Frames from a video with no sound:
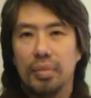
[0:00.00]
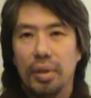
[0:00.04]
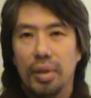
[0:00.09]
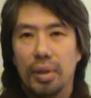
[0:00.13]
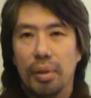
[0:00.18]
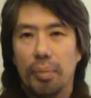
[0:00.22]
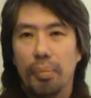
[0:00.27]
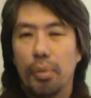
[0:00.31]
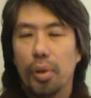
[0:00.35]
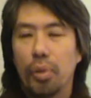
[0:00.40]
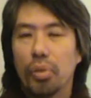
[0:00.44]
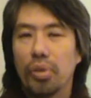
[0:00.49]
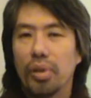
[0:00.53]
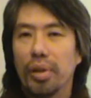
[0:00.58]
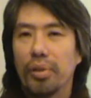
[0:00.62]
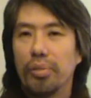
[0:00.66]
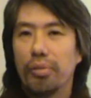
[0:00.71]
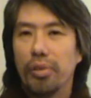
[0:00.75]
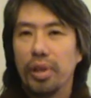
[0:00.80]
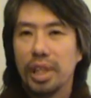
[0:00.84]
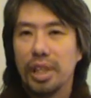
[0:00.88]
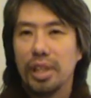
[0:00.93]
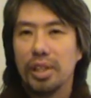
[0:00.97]
uh, most
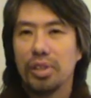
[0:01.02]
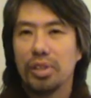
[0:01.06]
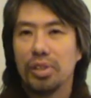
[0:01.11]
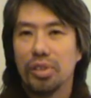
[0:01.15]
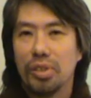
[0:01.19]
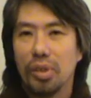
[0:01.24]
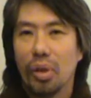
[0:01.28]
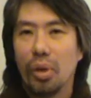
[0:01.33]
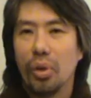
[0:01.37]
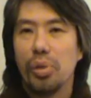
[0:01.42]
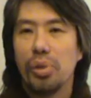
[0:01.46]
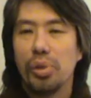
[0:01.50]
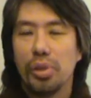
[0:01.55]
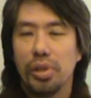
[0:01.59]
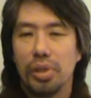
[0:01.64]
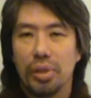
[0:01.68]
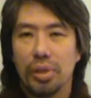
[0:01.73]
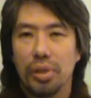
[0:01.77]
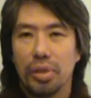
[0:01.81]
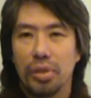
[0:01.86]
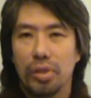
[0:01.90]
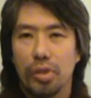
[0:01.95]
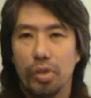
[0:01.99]
efficient
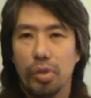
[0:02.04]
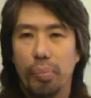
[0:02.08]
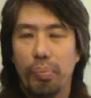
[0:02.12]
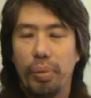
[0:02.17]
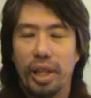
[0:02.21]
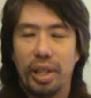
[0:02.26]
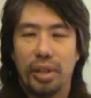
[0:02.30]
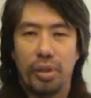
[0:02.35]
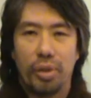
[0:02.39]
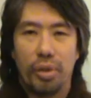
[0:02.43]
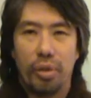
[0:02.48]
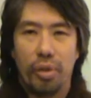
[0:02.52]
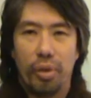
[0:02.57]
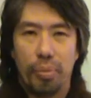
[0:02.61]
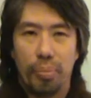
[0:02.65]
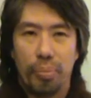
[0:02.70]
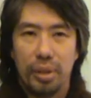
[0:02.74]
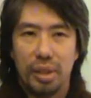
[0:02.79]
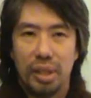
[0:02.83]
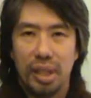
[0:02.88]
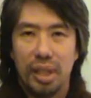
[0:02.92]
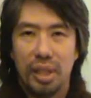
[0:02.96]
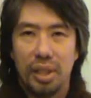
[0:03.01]
solution to better your own
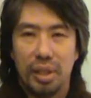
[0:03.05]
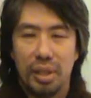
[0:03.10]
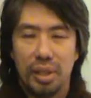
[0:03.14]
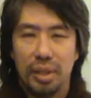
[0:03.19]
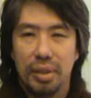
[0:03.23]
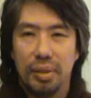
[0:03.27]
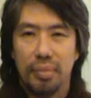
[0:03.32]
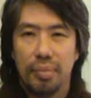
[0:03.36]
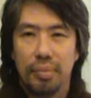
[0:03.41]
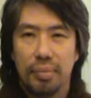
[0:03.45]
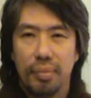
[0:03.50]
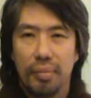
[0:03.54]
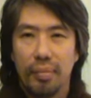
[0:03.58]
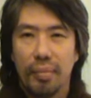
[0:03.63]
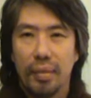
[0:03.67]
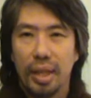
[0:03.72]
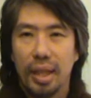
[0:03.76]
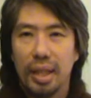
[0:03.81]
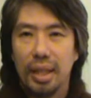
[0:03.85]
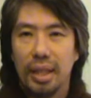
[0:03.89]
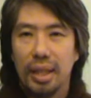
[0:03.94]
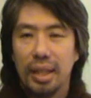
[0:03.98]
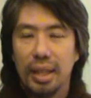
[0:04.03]
position.
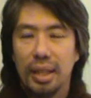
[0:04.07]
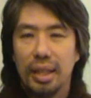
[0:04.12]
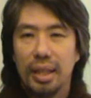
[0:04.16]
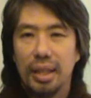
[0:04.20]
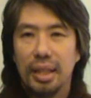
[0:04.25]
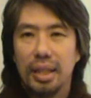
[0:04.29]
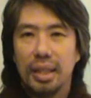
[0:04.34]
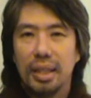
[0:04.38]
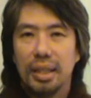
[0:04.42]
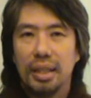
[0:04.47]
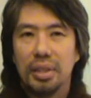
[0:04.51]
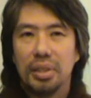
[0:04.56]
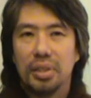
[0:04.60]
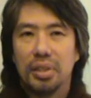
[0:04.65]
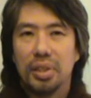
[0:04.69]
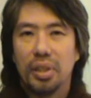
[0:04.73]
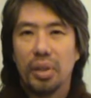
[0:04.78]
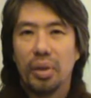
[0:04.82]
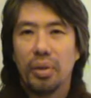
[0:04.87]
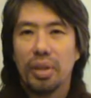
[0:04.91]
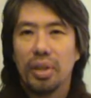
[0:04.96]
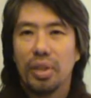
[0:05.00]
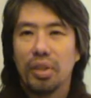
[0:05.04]

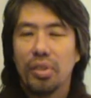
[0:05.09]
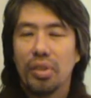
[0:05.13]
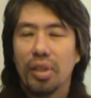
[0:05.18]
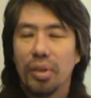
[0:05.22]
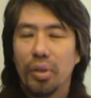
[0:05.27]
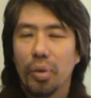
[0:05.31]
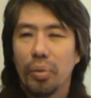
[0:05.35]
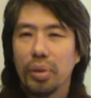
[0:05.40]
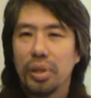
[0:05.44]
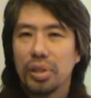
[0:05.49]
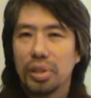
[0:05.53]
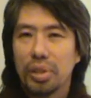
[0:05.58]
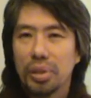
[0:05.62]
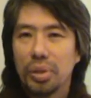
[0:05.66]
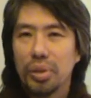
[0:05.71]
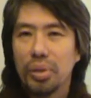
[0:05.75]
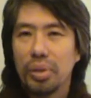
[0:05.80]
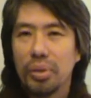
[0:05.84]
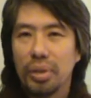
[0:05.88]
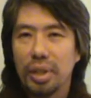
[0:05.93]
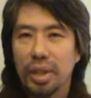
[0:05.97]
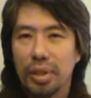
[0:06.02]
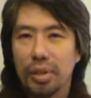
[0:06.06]
So it is not always
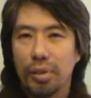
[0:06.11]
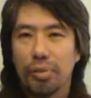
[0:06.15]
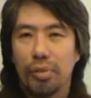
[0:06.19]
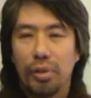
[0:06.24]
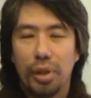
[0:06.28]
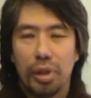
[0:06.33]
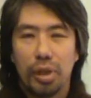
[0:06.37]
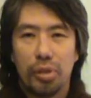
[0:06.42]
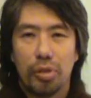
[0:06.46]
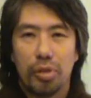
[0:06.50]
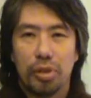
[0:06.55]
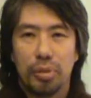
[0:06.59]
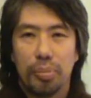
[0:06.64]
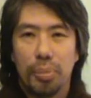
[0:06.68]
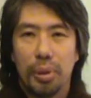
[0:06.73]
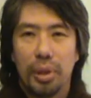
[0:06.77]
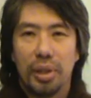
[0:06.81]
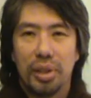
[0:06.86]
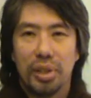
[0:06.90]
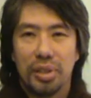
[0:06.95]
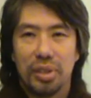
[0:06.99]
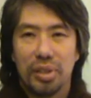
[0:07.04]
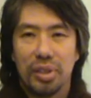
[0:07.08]
true that the virtuous
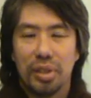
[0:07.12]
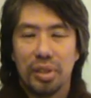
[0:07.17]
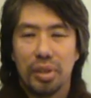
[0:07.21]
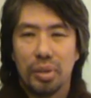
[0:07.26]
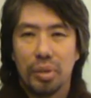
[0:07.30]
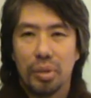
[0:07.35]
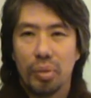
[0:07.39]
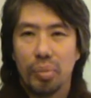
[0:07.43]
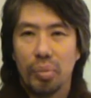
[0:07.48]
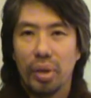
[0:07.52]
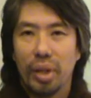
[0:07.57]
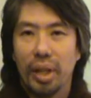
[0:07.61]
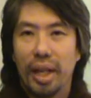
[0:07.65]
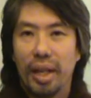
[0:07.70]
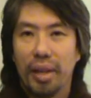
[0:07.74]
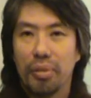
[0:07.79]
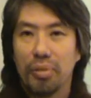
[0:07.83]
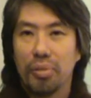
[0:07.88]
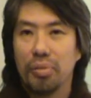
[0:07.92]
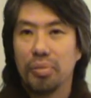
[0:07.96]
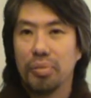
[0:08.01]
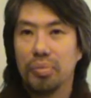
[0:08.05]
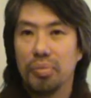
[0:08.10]
person will
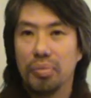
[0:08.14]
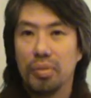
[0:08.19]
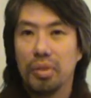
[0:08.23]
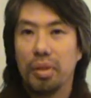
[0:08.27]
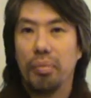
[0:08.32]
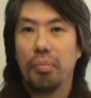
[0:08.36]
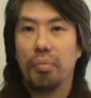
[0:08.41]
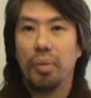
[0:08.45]
have the